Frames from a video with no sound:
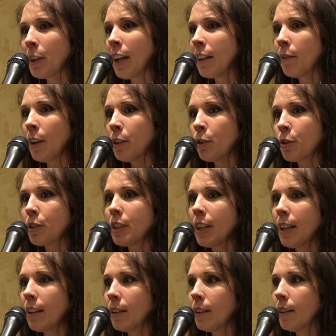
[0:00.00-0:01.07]
kind of
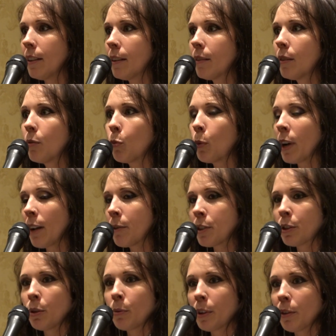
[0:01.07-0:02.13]
understand what I was
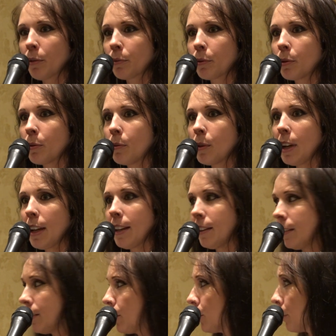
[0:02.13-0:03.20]
going through
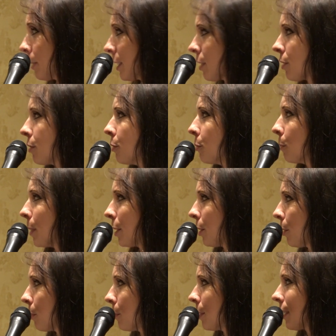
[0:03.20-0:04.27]
in doing this new
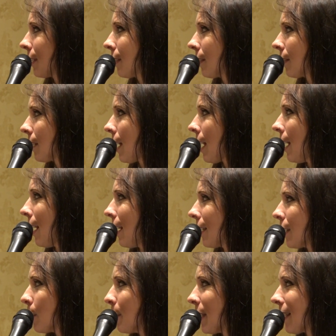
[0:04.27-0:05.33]
widow
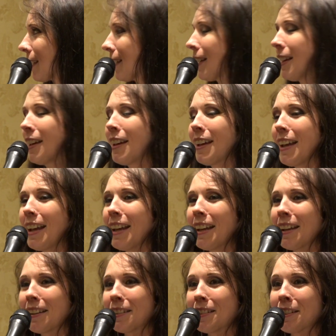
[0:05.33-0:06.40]
gimmick.
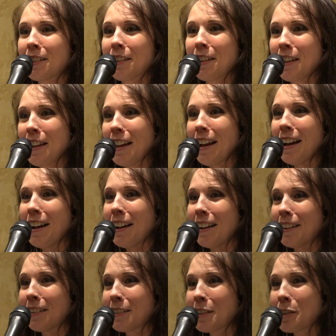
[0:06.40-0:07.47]
And
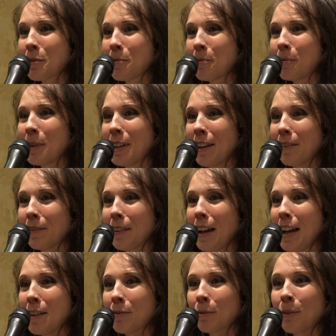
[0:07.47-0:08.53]

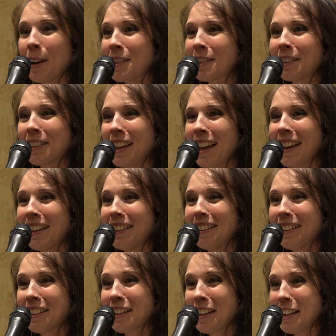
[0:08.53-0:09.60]
I've wrestled
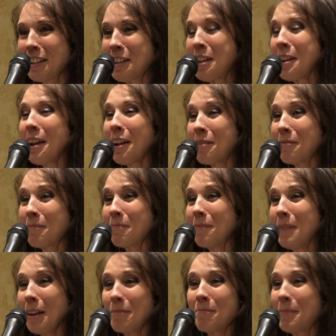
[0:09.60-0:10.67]
Ed, I've
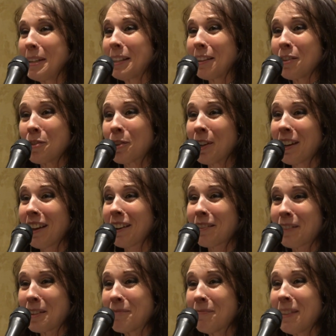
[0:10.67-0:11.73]
beat the shit out of
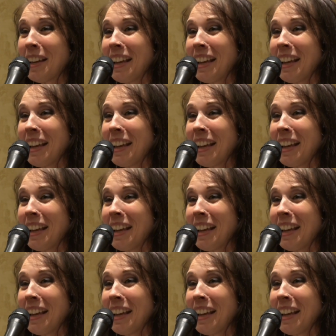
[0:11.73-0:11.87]
him.